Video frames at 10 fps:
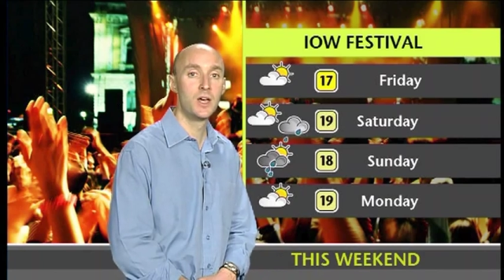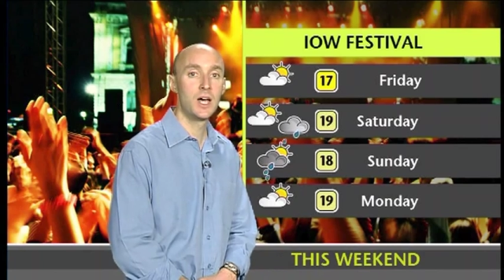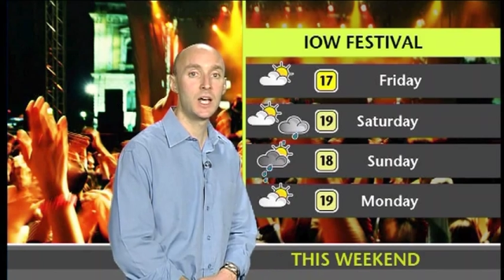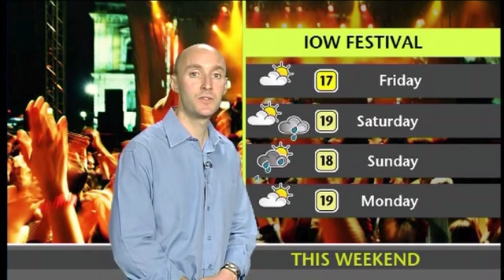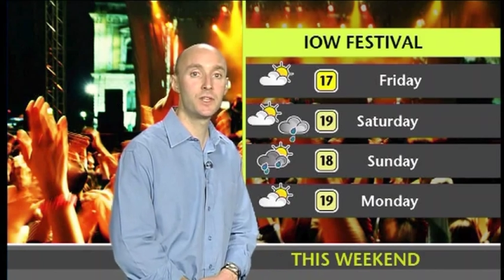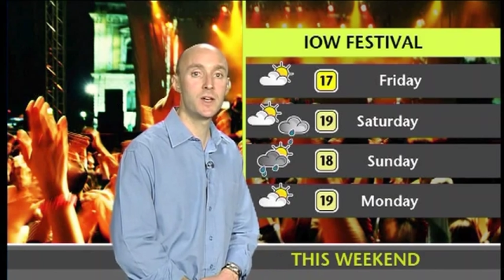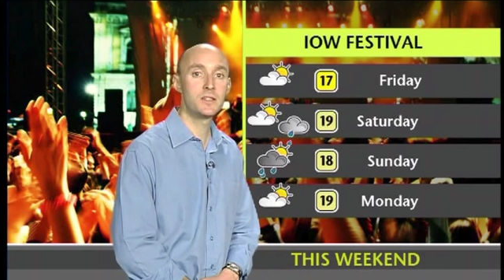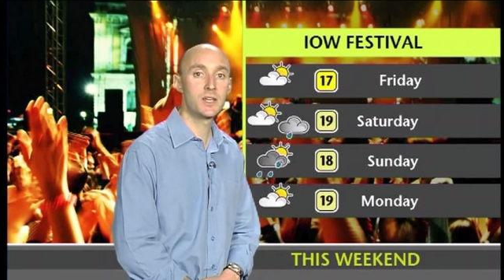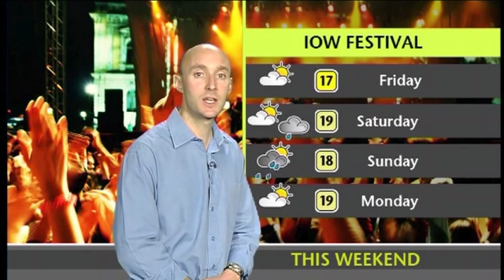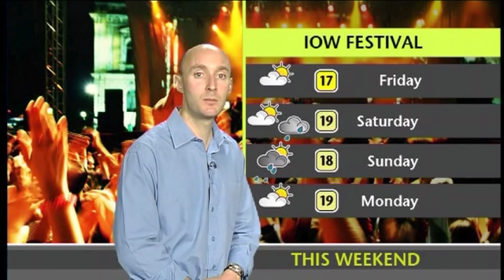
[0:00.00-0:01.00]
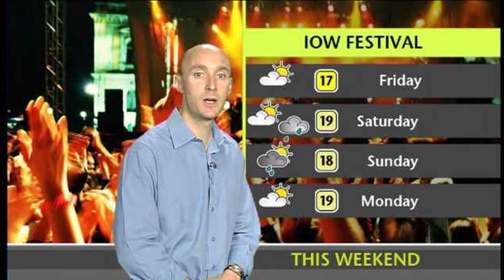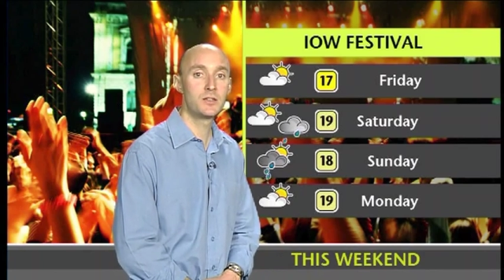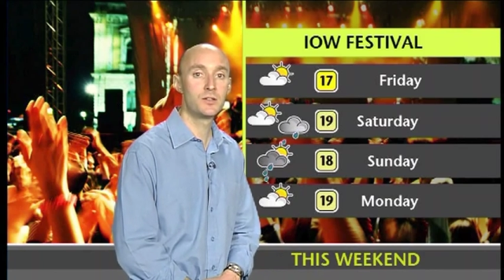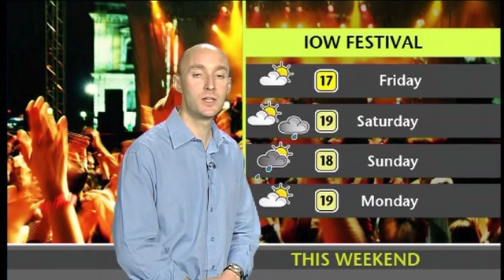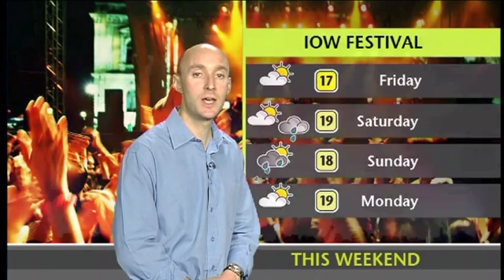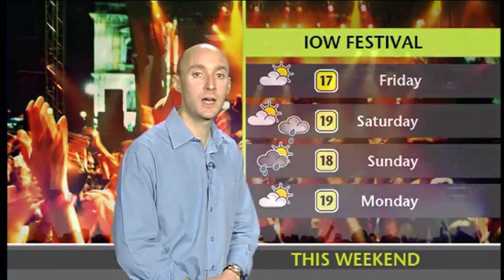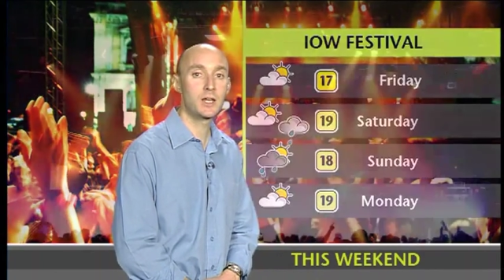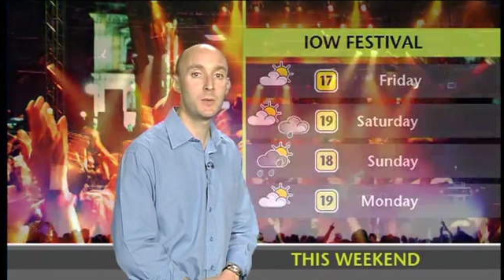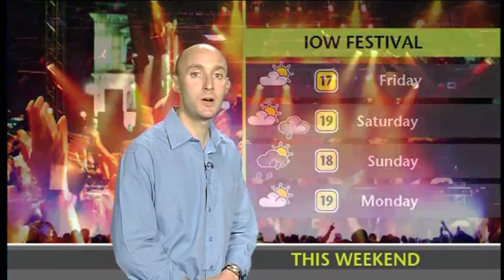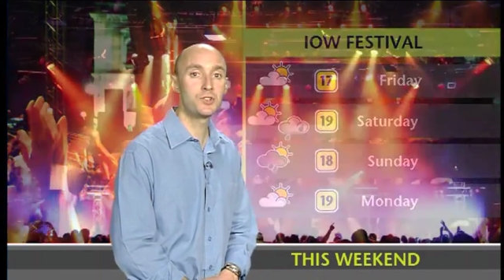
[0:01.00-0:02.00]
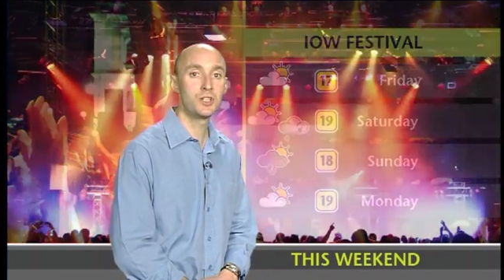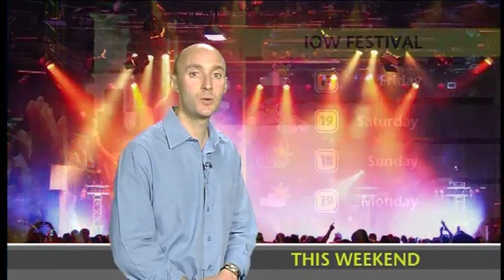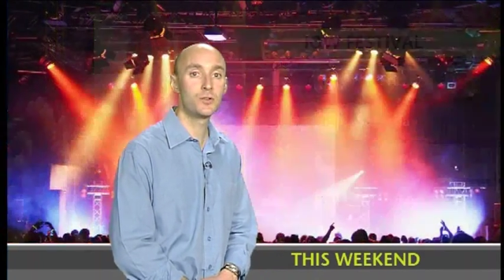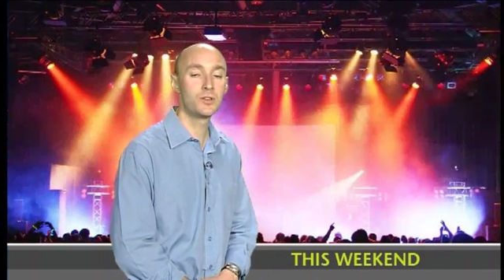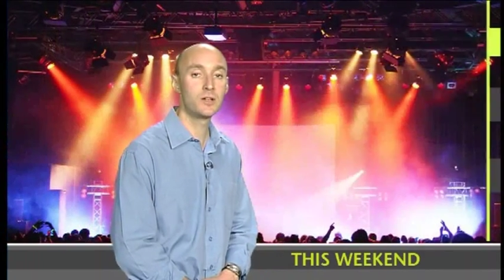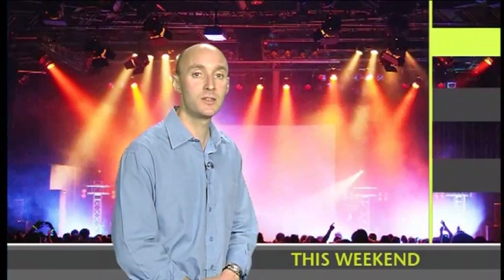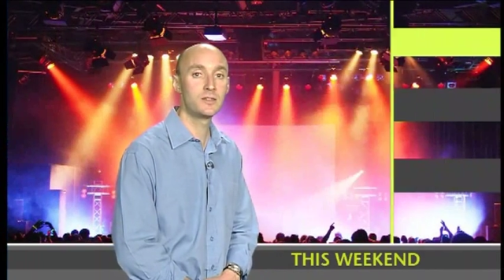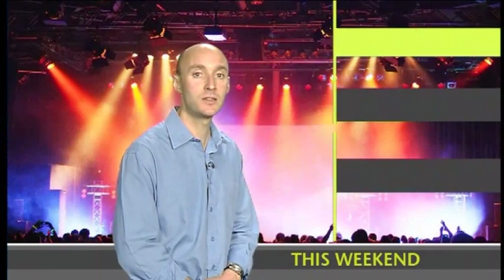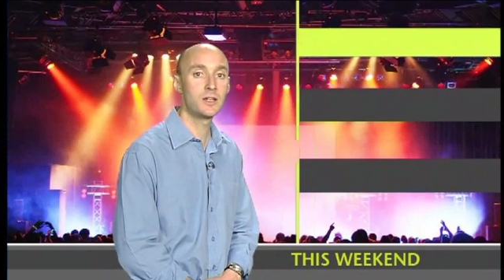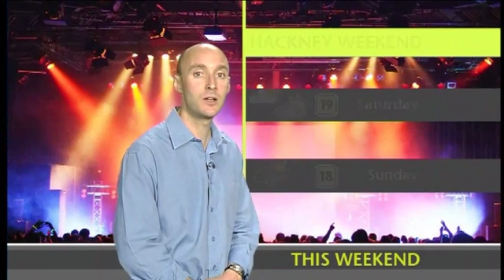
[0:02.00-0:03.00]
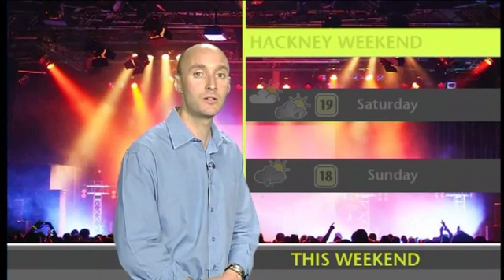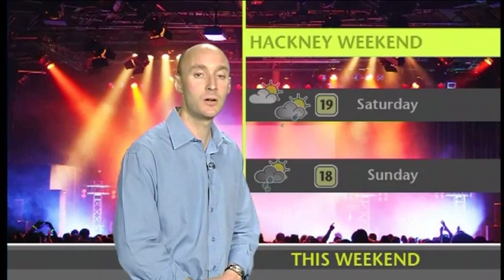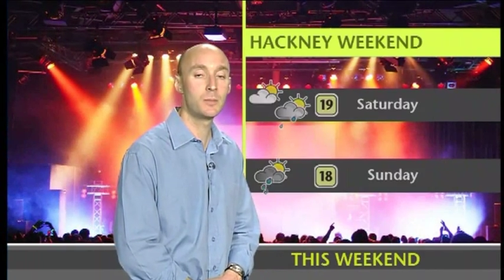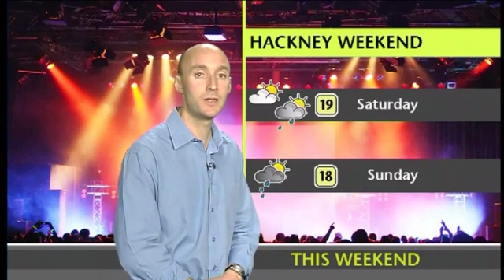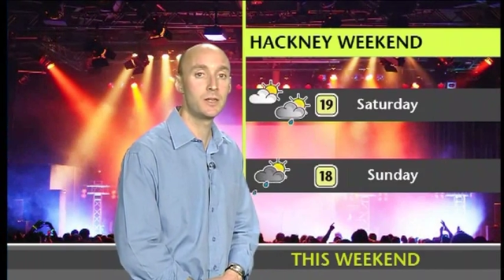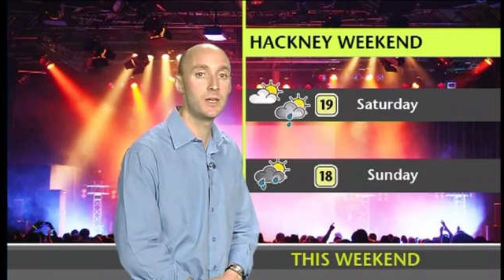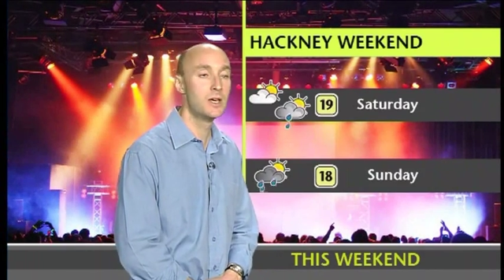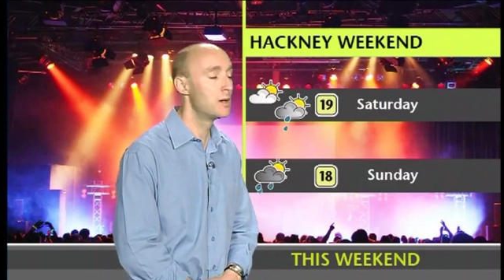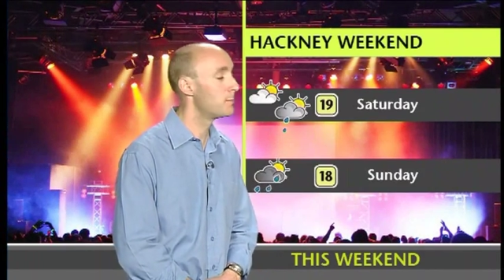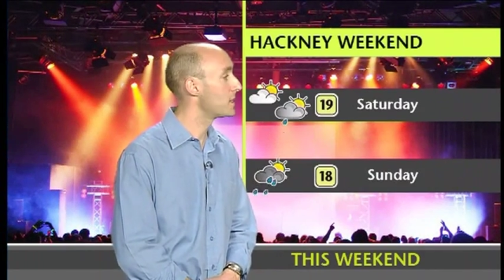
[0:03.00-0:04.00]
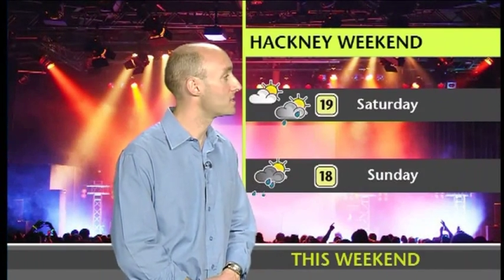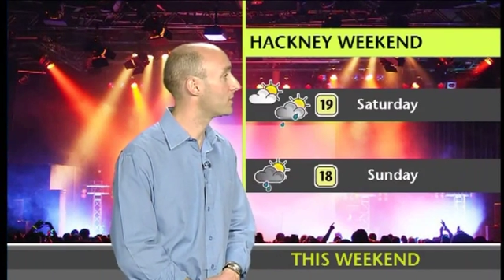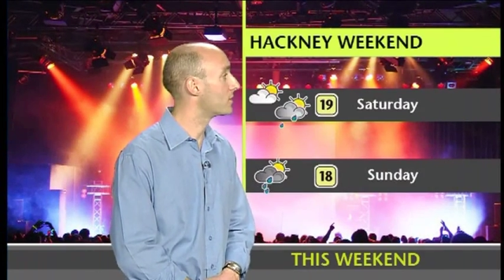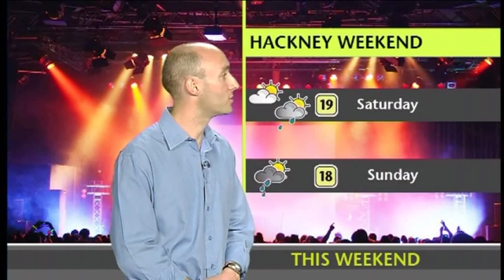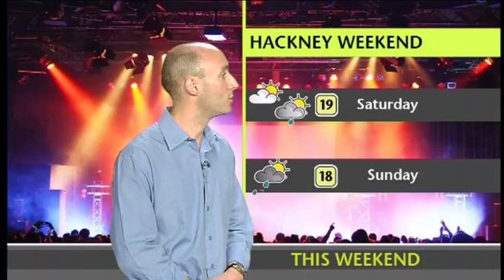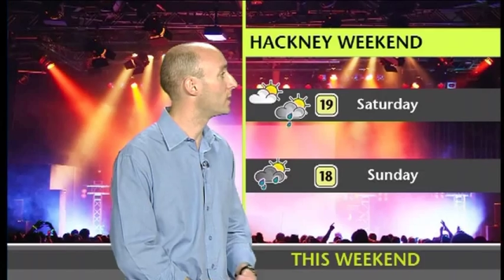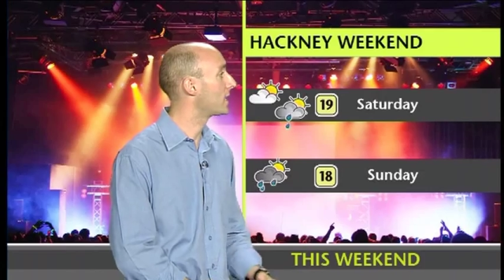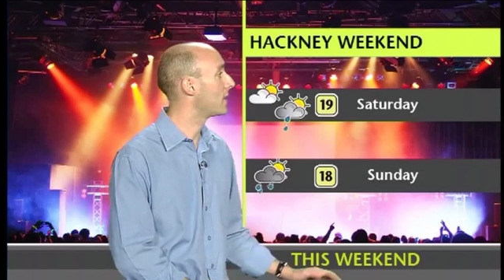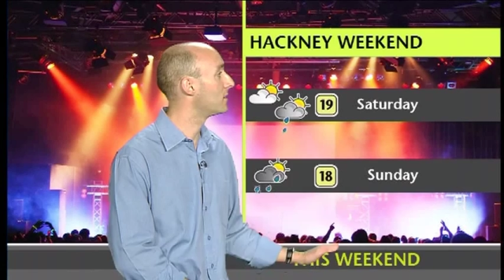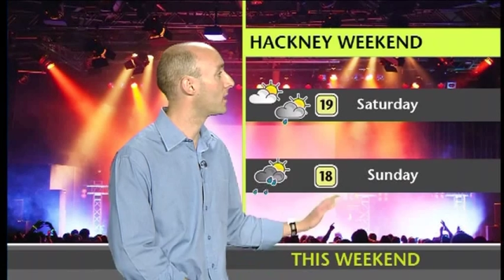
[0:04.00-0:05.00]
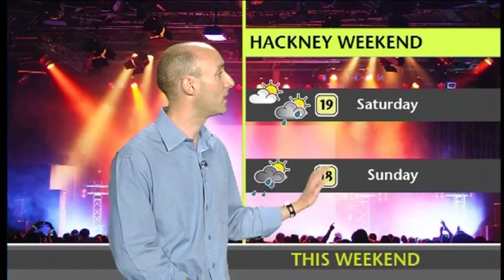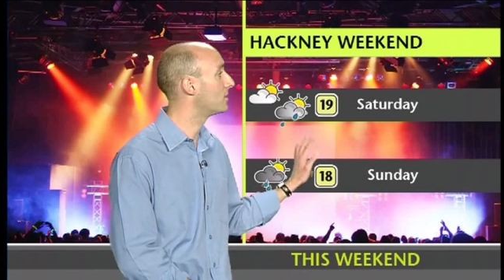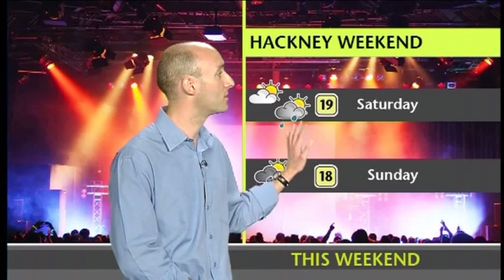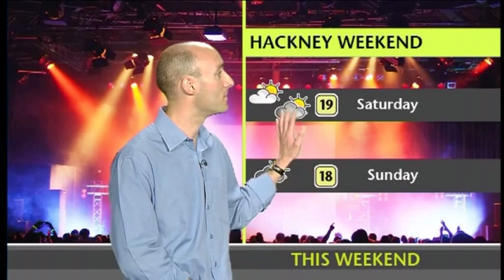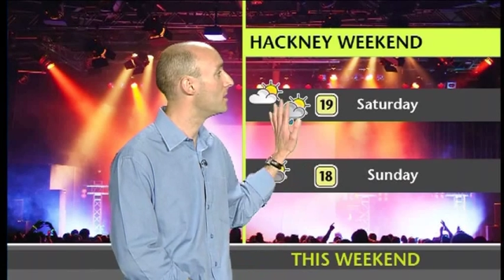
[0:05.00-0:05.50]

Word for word: As to the events taking place on the Hackney Marshes, well, certainly Saturday looks like being the better of the two weekend days.